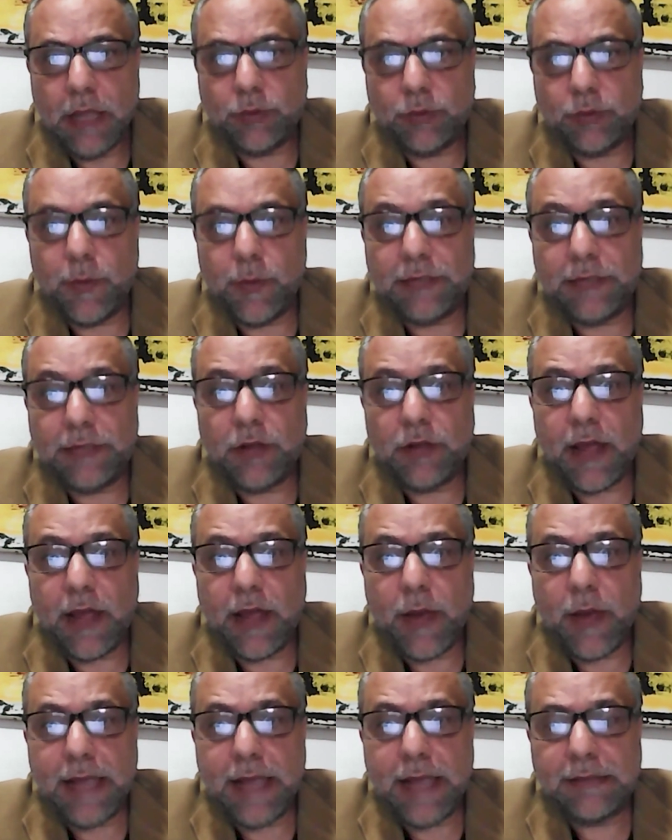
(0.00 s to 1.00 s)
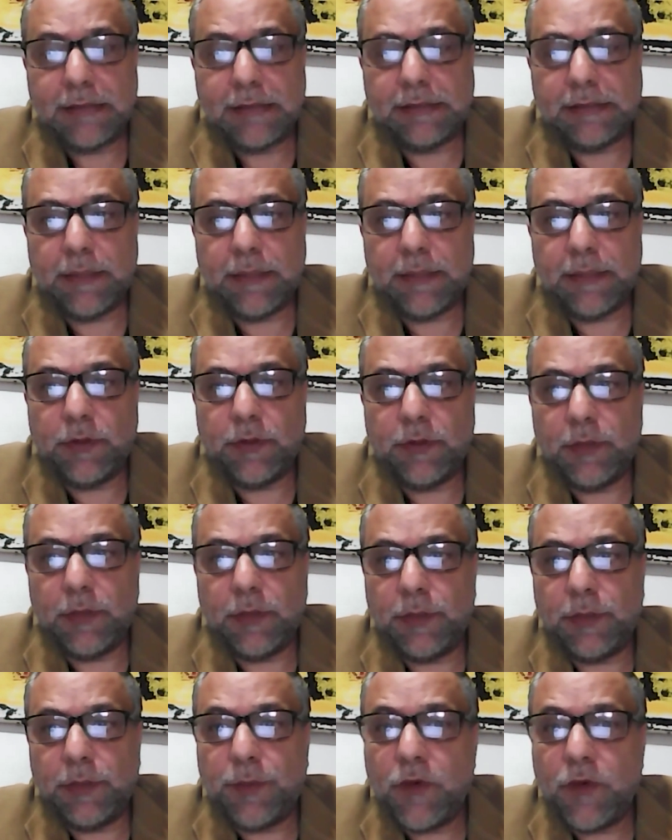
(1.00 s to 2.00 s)
battle against
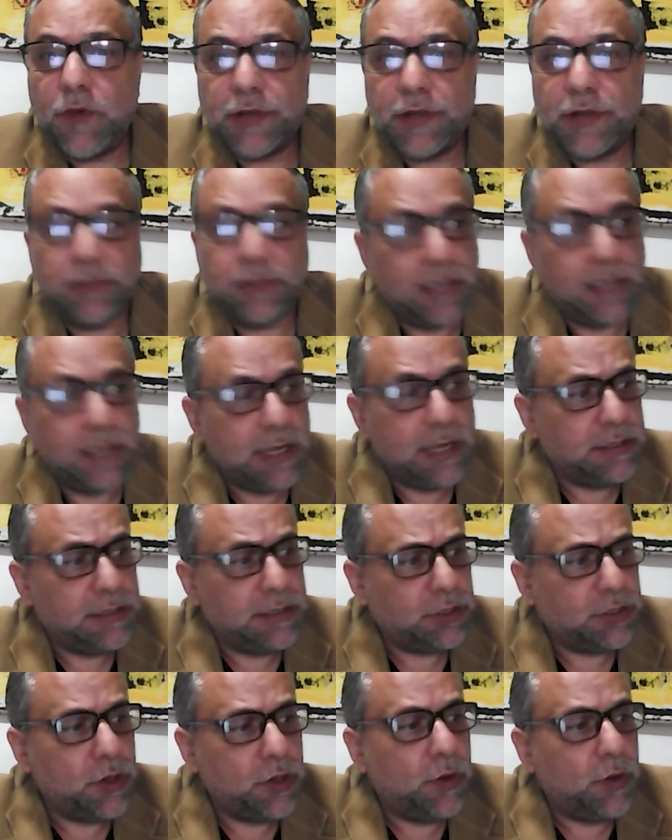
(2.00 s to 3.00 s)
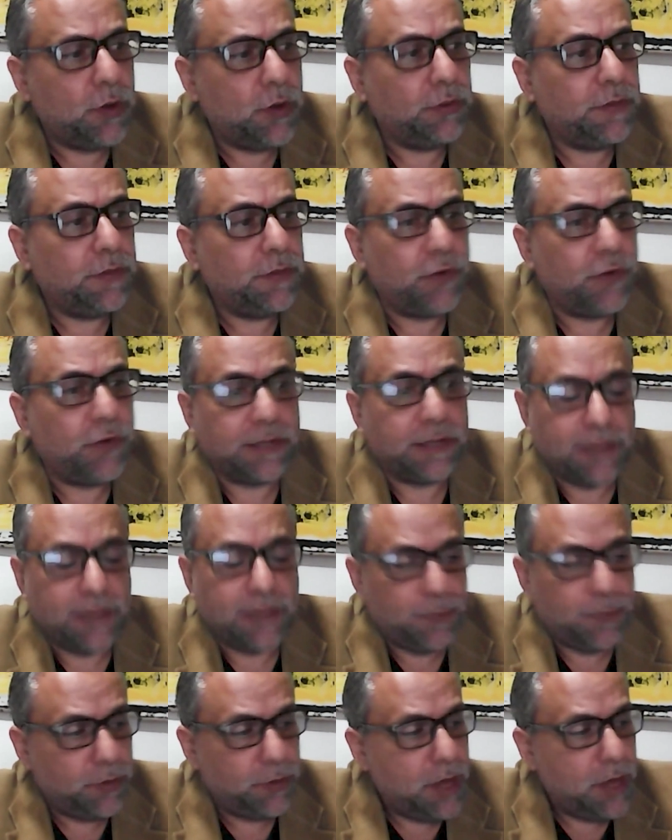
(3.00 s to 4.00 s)
the poverty and so on. For
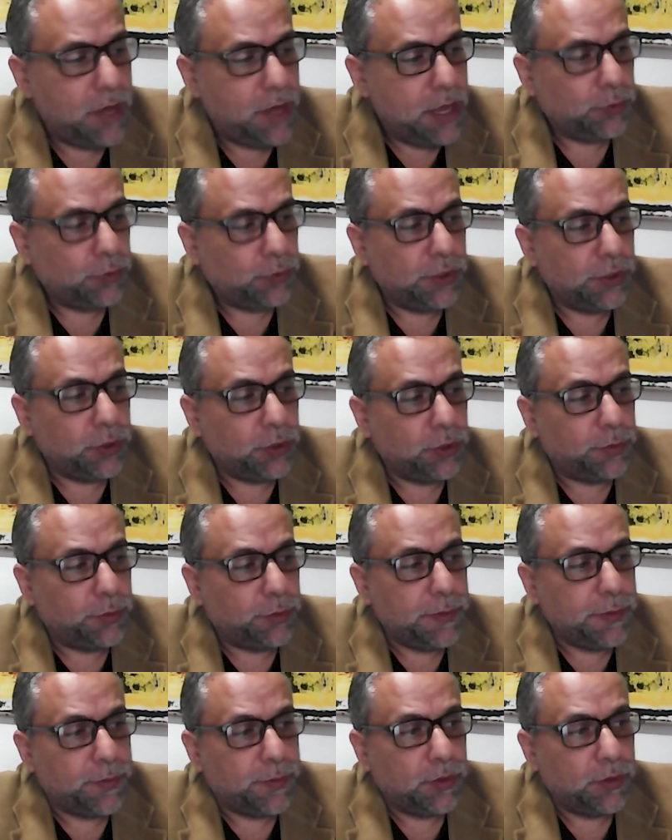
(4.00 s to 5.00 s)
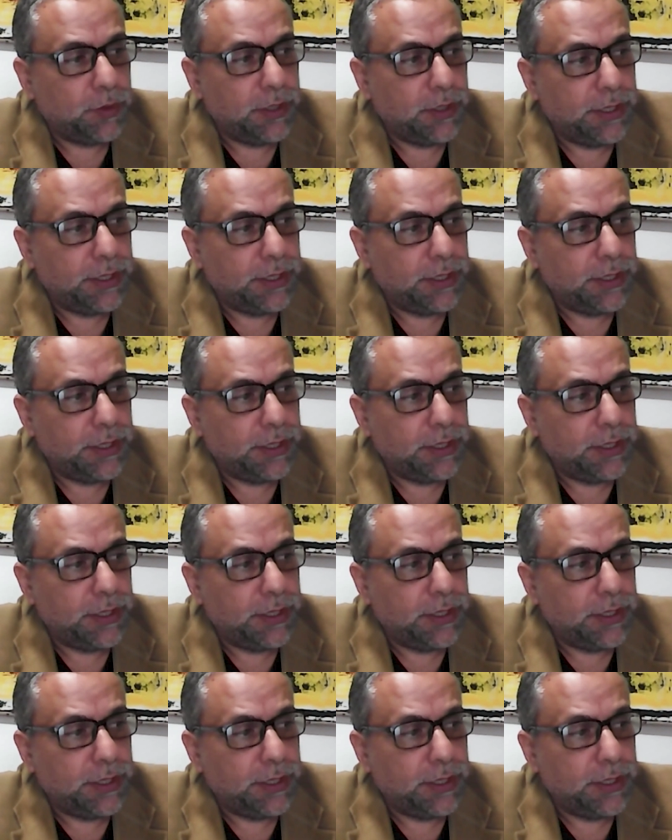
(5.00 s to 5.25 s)
example, to include people